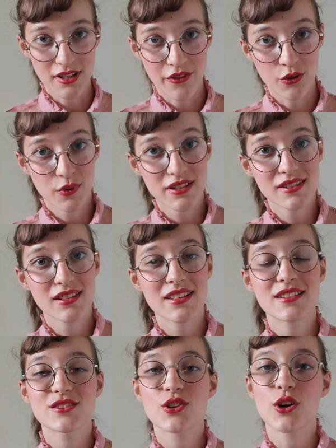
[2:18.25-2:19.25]
and the reason it
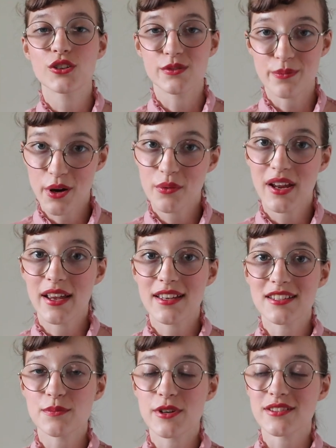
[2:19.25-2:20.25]
is called boning
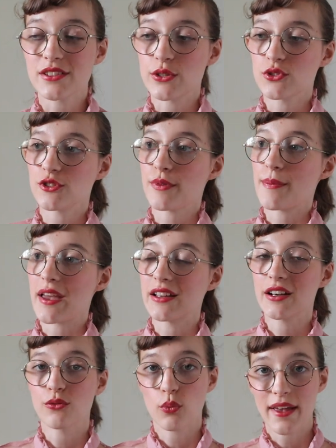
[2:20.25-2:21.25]
is because it used to be
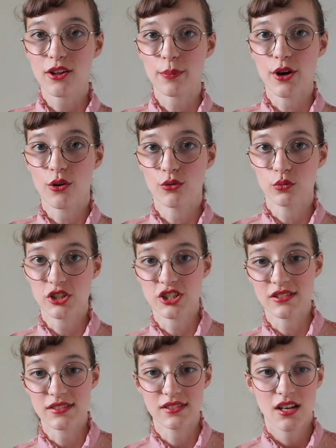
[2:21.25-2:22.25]
made of whalebone, which
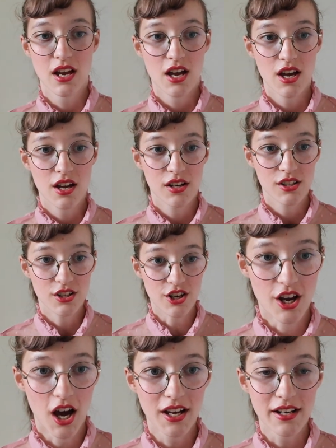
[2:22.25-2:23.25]
is
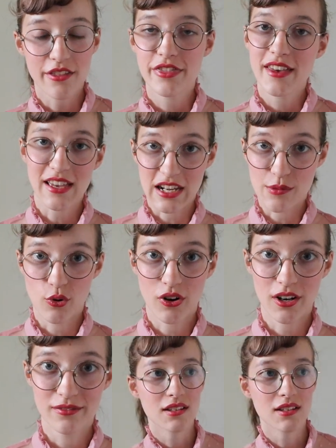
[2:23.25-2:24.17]
not a thing anymore.